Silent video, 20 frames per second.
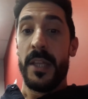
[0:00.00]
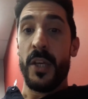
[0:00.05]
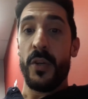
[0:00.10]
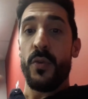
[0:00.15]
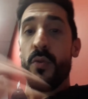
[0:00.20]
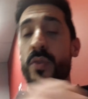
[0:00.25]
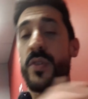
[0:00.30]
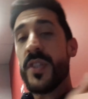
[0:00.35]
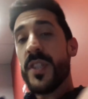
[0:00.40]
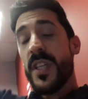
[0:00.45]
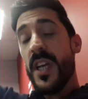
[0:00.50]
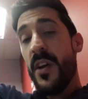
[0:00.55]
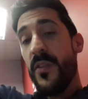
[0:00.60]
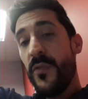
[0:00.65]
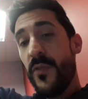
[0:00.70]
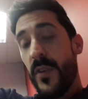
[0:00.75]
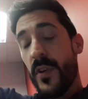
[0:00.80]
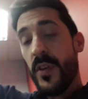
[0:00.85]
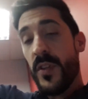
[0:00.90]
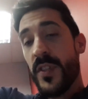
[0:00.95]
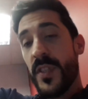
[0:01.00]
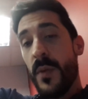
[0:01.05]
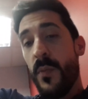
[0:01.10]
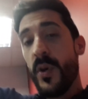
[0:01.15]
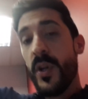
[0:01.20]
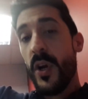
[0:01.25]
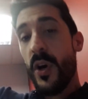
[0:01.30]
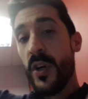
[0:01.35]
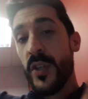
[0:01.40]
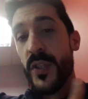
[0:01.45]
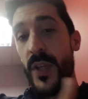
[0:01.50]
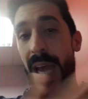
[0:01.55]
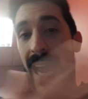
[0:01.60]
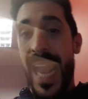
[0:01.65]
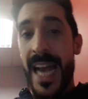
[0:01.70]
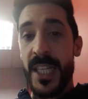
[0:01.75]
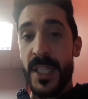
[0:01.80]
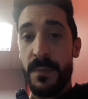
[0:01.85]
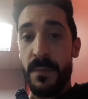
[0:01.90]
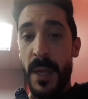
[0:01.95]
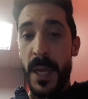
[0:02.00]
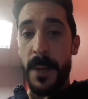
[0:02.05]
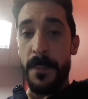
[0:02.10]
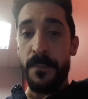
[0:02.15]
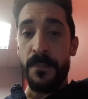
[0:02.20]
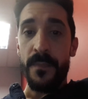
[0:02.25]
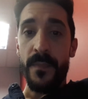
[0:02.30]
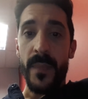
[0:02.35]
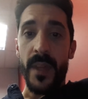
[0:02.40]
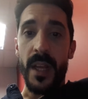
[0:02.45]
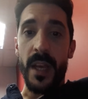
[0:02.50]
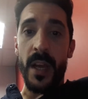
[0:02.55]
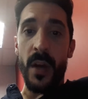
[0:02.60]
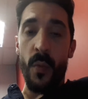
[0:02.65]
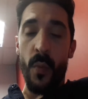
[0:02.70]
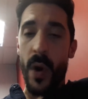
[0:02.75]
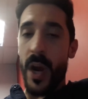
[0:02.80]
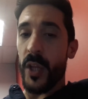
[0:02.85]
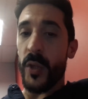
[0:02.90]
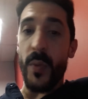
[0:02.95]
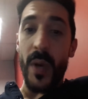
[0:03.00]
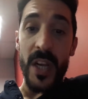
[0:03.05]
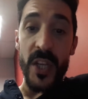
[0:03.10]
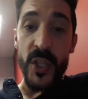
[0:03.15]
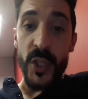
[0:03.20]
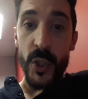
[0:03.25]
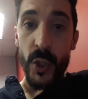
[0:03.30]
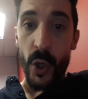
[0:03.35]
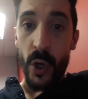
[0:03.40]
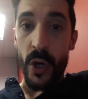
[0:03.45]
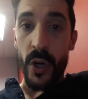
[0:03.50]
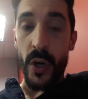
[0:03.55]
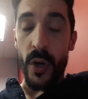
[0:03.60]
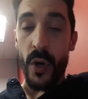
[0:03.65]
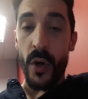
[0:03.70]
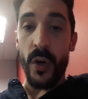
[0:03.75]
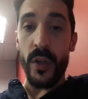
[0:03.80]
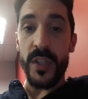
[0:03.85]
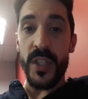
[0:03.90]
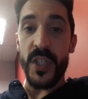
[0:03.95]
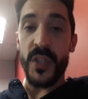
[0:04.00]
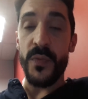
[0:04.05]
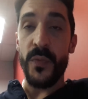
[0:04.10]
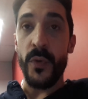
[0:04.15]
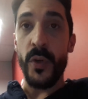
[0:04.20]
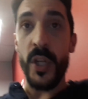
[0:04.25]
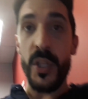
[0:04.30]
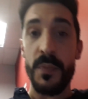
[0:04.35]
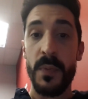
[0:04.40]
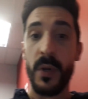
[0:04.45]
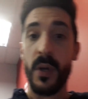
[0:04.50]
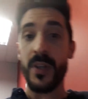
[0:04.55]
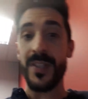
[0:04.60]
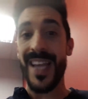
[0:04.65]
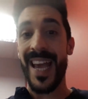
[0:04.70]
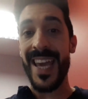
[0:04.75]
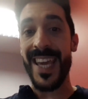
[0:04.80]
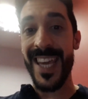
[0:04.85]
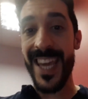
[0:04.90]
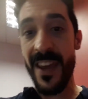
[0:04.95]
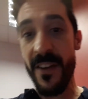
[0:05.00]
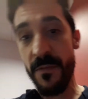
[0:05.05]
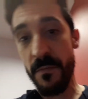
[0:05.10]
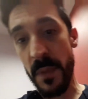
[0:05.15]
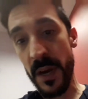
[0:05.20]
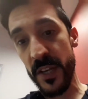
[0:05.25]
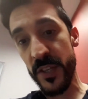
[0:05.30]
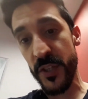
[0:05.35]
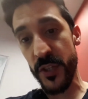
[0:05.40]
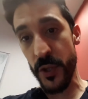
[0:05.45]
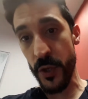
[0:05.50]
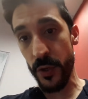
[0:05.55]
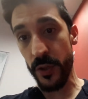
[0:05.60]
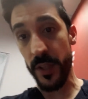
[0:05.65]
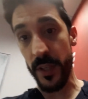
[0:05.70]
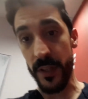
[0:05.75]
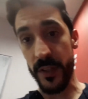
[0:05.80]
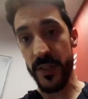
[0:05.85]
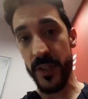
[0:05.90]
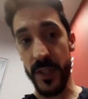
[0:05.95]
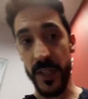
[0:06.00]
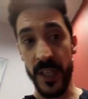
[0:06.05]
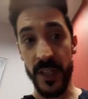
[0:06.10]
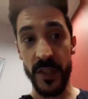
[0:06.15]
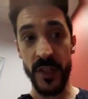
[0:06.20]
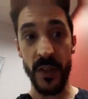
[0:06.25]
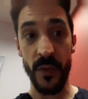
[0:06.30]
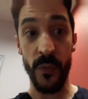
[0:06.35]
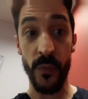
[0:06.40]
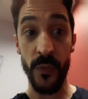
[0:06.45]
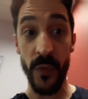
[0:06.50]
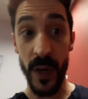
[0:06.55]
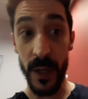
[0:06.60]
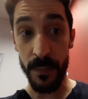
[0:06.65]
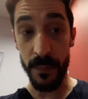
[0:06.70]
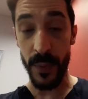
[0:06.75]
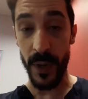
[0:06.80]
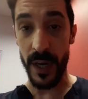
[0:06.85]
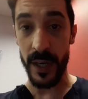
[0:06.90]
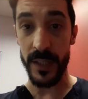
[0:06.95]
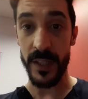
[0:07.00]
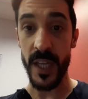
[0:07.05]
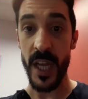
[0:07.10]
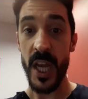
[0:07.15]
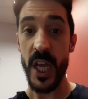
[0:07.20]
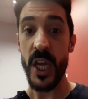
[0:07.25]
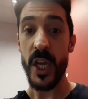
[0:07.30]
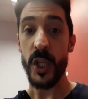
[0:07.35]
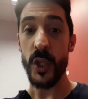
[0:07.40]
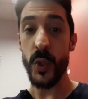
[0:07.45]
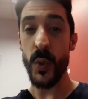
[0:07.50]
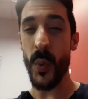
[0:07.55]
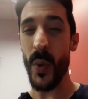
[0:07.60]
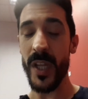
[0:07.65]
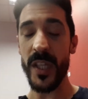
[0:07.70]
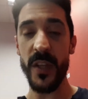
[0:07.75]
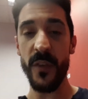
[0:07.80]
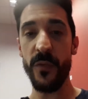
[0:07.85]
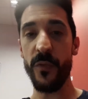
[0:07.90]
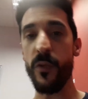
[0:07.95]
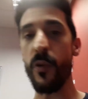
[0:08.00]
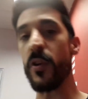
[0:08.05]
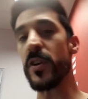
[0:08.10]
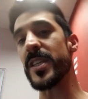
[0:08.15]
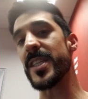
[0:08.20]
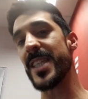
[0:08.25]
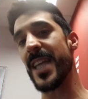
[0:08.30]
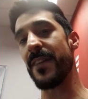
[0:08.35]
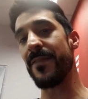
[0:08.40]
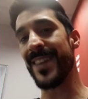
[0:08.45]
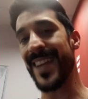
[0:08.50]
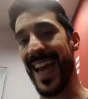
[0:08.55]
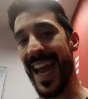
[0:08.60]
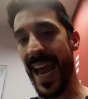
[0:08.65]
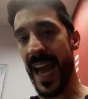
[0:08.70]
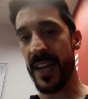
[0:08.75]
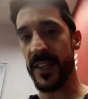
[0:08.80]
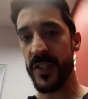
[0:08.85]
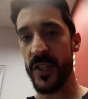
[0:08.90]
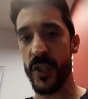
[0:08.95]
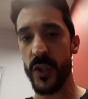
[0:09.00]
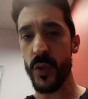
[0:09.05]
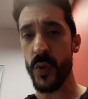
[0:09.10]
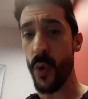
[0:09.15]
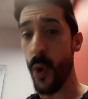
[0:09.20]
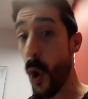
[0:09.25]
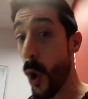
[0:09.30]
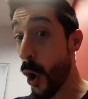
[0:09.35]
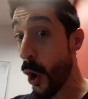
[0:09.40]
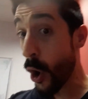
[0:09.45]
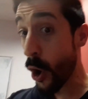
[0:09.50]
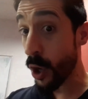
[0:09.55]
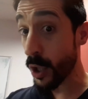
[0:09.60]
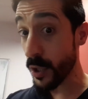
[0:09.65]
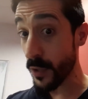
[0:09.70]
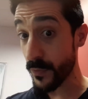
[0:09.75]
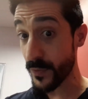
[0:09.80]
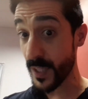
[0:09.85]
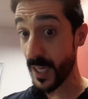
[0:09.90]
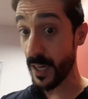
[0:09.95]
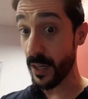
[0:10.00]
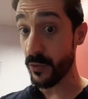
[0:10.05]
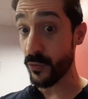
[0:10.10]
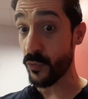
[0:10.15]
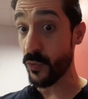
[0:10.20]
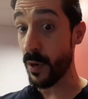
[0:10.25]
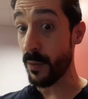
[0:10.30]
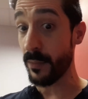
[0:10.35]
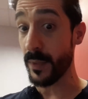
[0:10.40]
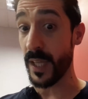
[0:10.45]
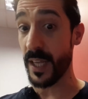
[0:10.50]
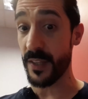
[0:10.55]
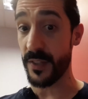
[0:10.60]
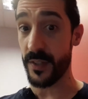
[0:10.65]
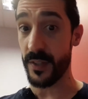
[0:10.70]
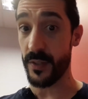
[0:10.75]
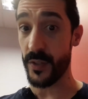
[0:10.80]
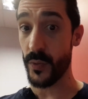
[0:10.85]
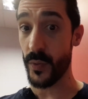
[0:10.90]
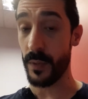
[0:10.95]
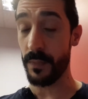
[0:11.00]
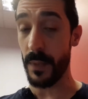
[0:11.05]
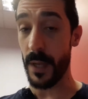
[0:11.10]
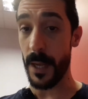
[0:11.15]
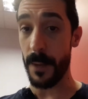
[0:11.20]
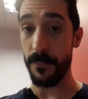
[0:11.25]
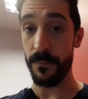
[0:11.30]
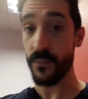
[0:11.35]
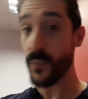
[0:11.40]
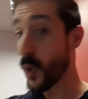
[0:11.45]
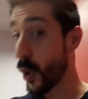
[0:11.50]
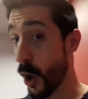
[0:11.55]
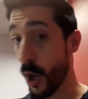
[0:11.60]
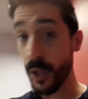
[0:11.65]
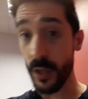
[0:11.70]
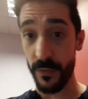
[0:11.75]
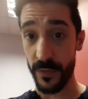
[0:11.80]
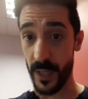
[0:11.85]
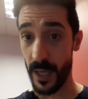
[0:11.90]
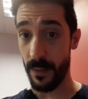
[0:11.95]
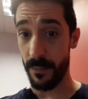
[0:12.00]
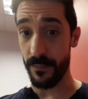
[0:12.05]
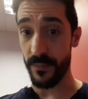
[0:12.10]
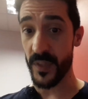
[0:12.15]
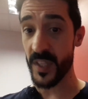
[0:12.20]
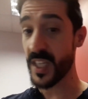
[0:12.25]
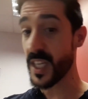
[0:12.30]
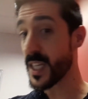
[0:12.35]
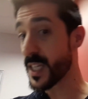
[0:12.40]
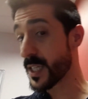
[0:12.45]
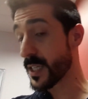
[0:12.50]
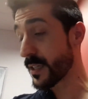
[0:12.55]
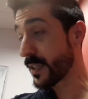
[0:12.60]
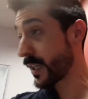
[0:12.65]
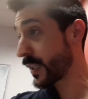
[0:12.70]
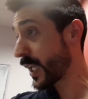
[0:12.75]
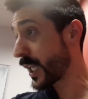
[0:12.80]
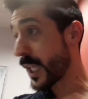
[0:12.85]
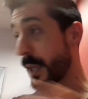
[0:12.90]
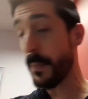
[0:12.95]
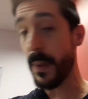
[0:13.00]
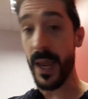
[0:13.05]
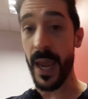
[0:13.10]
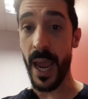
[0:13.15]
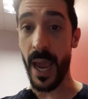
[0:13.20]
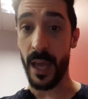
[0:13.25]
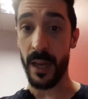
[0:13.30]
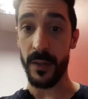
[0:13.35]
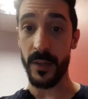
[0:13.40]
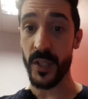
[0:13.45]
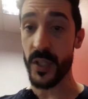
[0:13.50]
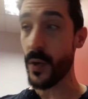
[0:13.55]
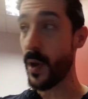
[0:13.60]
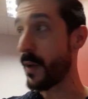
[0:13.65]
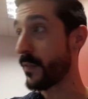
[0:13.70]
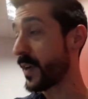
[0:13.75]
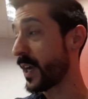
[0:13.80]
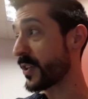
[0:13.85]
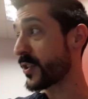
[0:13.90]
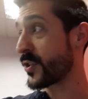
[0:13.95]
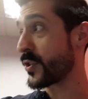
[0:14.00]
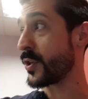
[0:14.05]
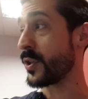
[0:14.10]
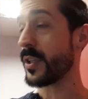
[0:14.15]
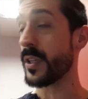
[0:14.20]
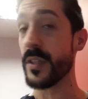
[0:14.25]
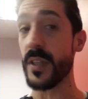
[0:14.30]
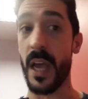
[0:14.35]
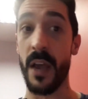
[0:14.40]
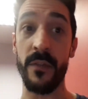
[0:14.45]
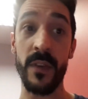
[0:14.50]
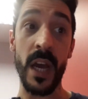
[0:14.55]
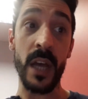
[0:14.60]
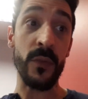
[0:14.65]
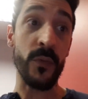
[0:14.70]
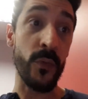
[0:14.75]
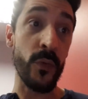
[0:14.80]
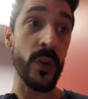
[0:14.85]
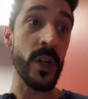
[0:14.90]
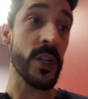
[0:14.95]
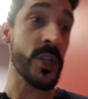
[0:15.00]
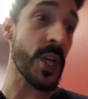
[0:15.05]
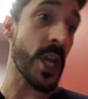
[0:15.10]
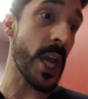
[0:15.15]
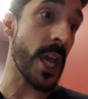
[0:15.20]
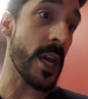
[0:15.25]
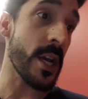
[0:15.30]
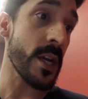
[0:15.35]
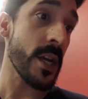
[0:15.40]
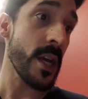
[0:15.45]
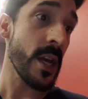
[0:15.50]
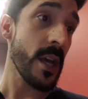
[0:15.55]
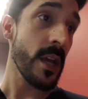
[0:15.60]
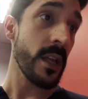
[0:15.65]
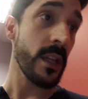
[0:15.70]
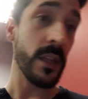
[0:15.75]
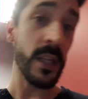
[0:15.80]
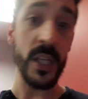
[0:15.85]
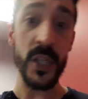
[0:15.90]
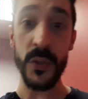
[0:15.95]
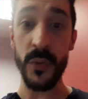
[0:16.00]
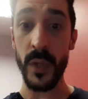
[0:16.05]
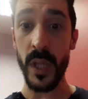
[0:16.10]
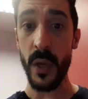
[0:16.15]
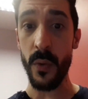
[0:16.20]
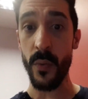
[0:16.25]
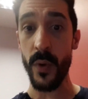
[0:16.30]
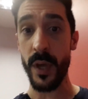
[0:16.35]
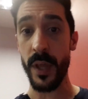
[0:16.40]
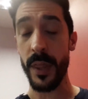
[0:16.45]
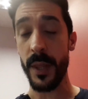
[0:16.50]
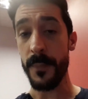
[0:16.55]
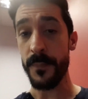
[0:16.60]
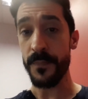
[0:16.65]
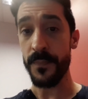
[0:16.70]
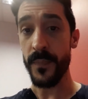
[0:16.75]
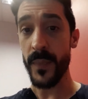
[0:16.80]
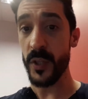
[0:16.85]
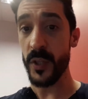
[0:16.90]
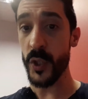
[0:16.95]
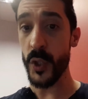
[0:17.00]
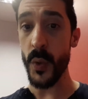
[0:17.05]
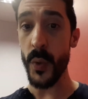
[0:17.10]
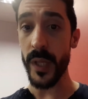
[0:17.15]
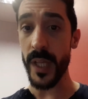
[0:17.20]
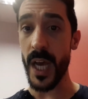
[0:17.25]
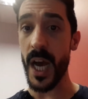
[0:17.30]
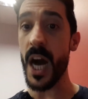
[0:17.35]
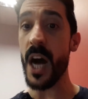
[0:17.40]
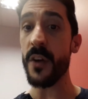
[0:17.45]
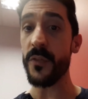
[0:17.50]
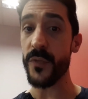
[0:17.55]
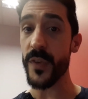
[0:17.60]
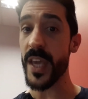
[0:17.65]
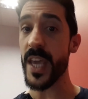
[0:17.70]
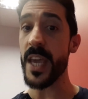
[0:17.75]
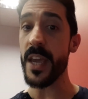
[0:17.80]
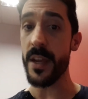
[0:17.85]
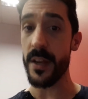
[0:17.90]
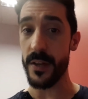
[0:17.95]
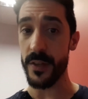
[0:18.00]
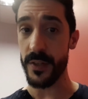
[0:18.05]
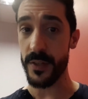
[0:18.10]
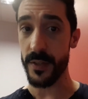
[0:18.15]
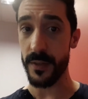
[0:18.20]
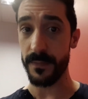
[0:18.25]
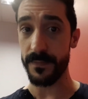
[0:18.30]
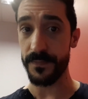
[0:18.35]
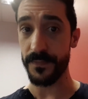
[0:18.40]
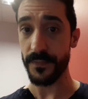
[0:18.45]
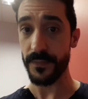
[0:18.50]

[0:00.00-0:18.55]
The cool stuff, because someone also asked me where do I store all this footage, because I give my students, this is a fun part, 24/7 access to all of their drum lessons with me, all of them, since the day they began. So I've got students, I've got footage here literally with 2.5 years.